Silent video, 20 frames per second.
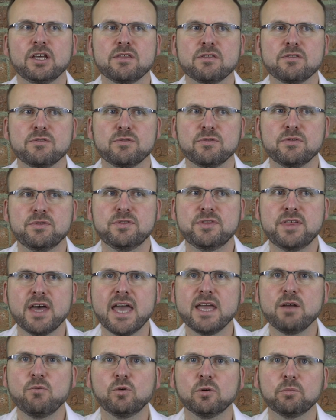
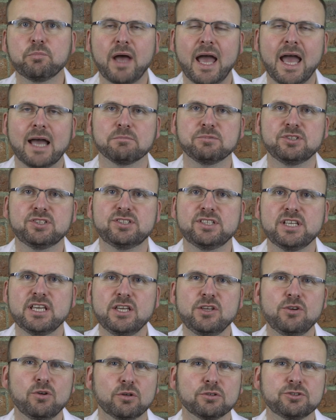they will perhaps see
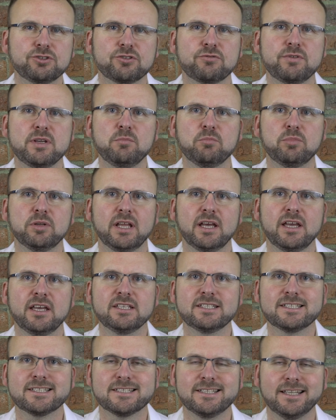your screenplay
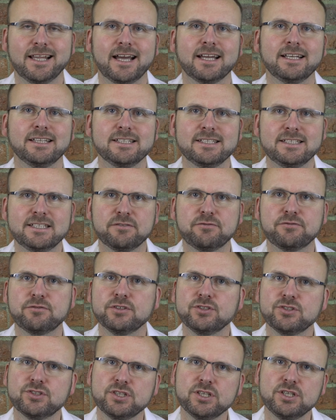slightly
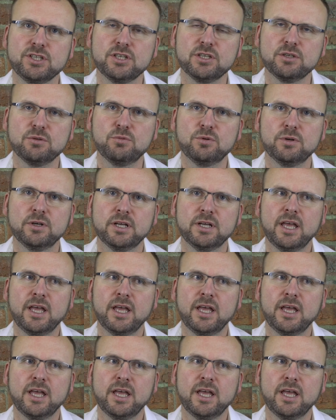different to you,